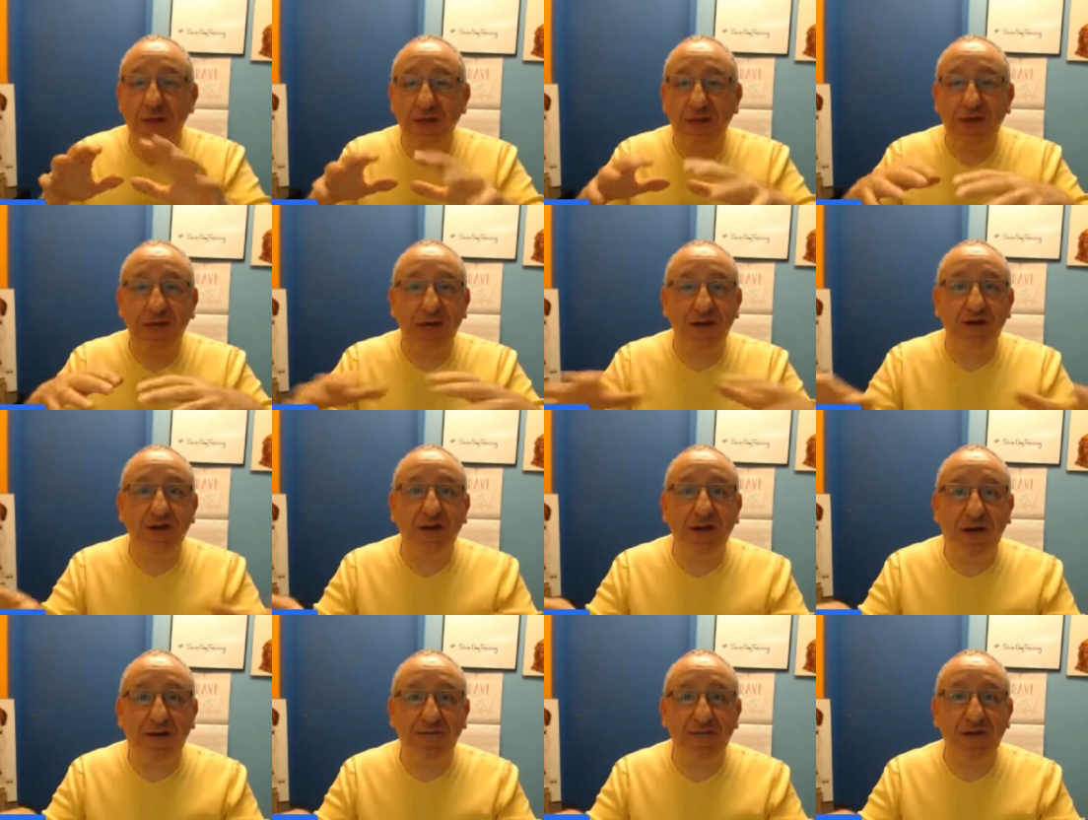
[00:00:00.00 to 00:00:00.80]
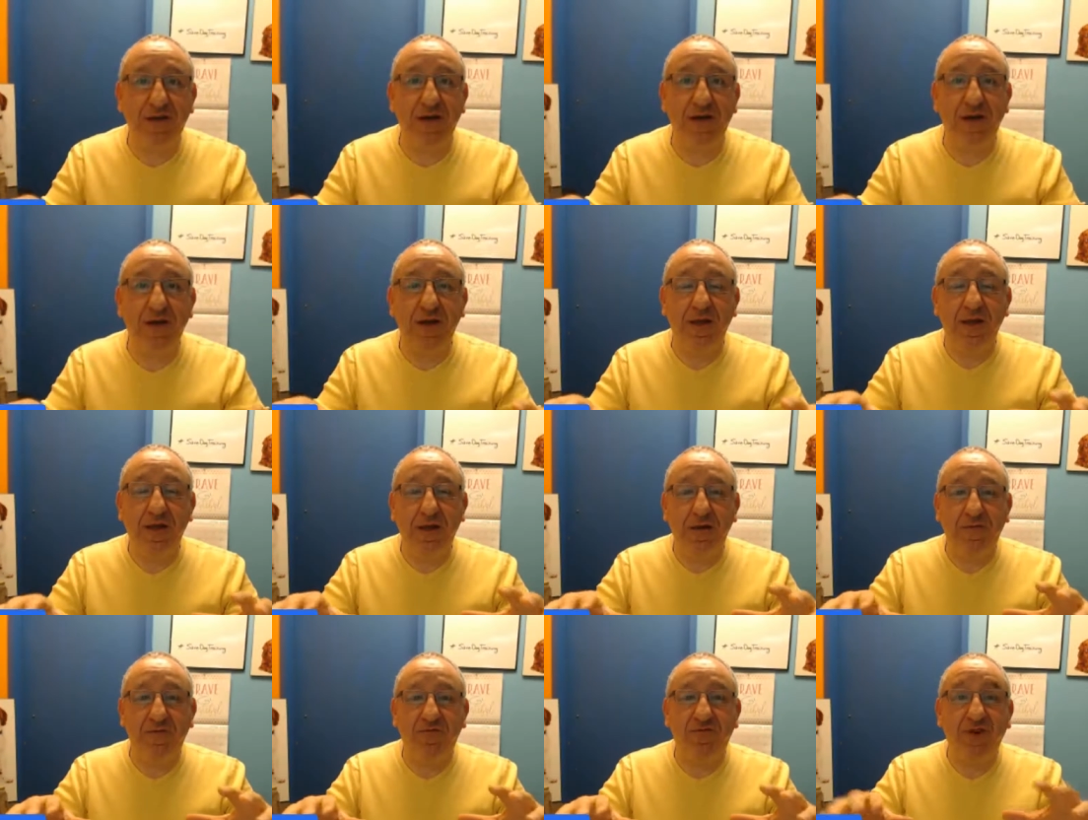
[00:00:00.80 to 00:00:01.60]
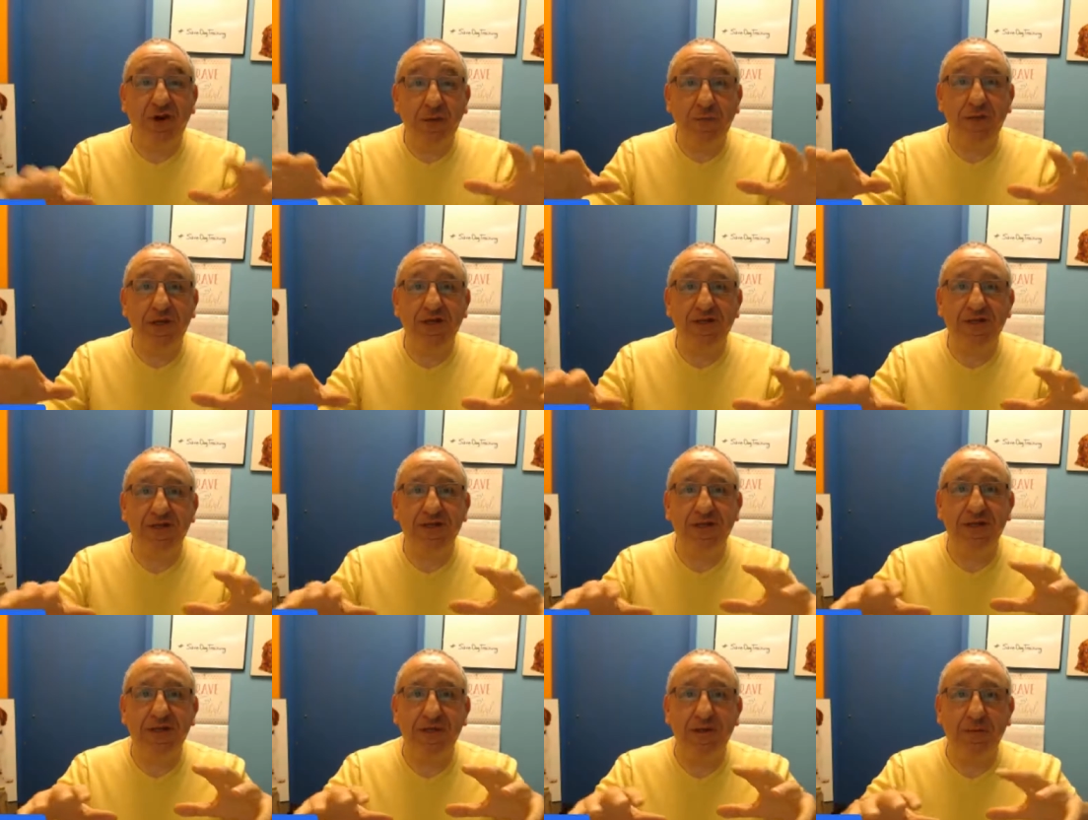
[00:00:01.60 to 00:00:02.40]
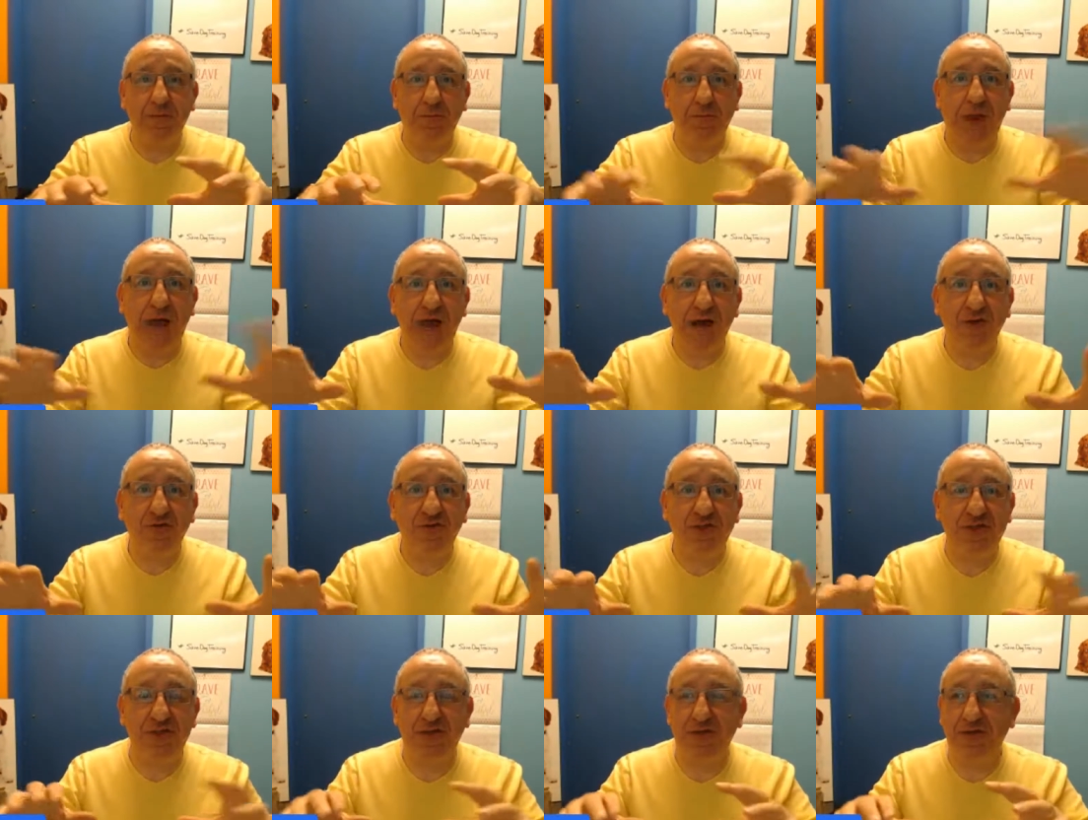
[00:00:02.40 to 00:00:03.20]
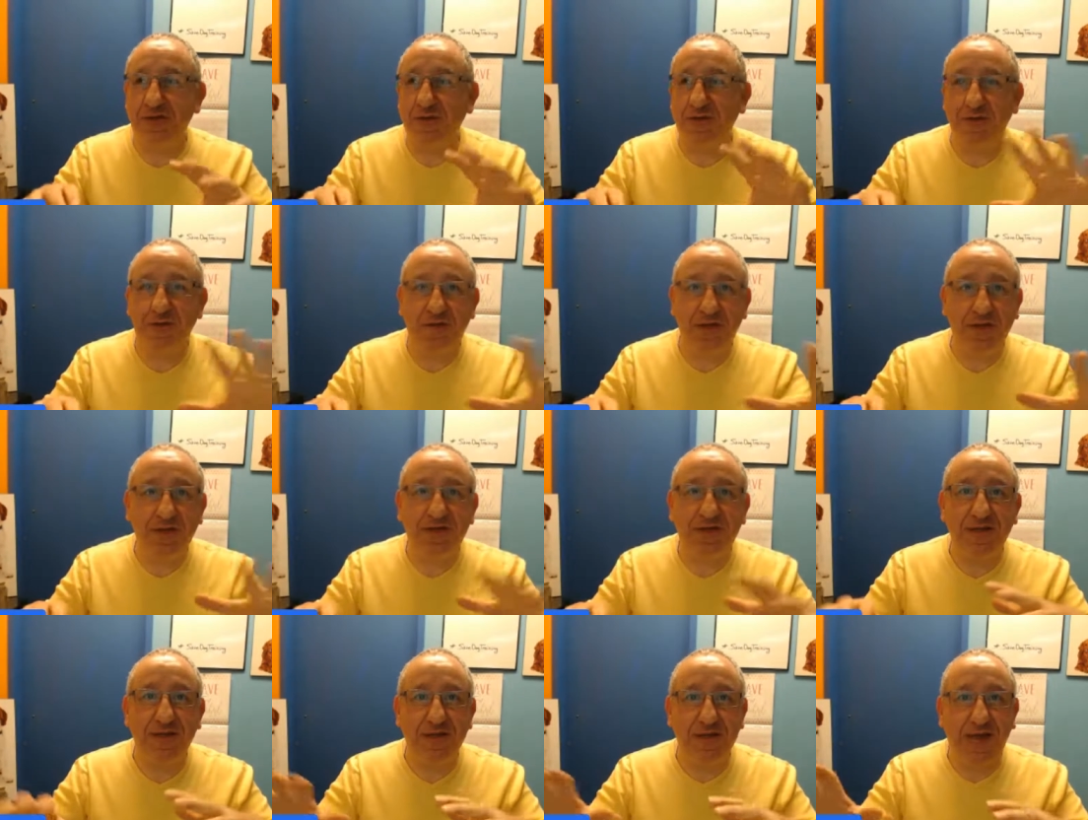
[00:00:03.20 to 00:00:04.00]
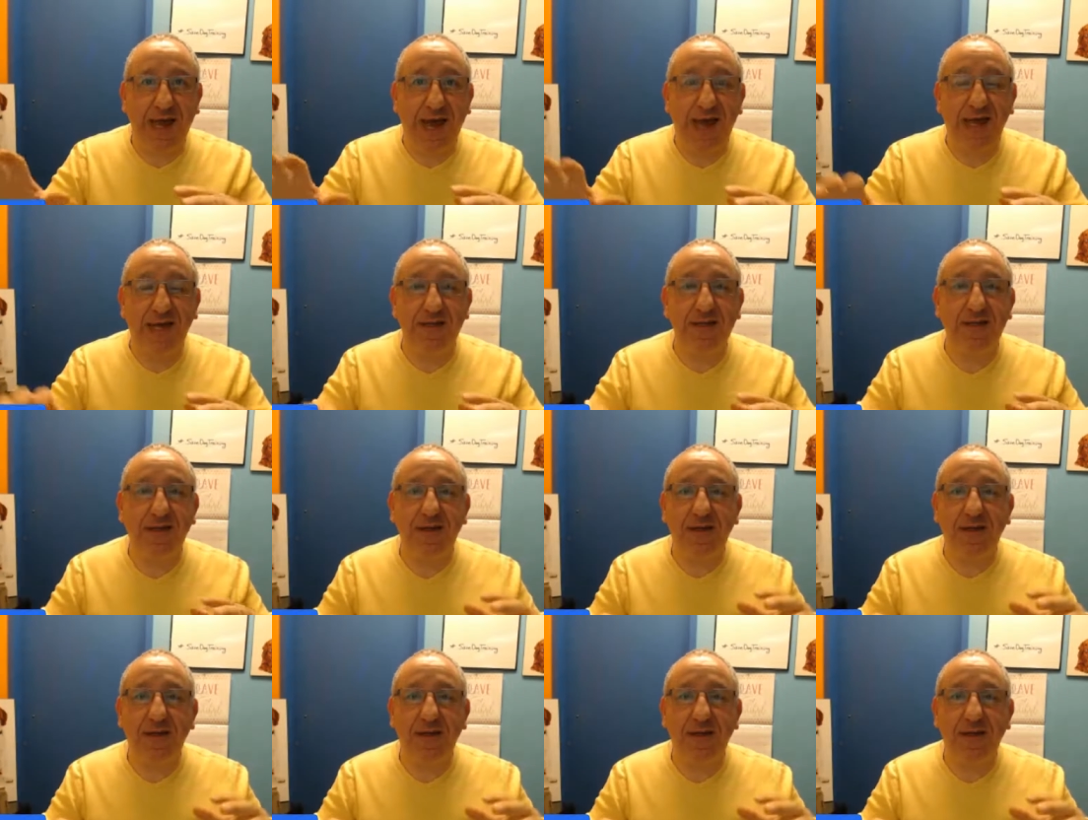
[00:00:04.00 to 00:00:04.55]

get rid of the vermins and mouse and this and that.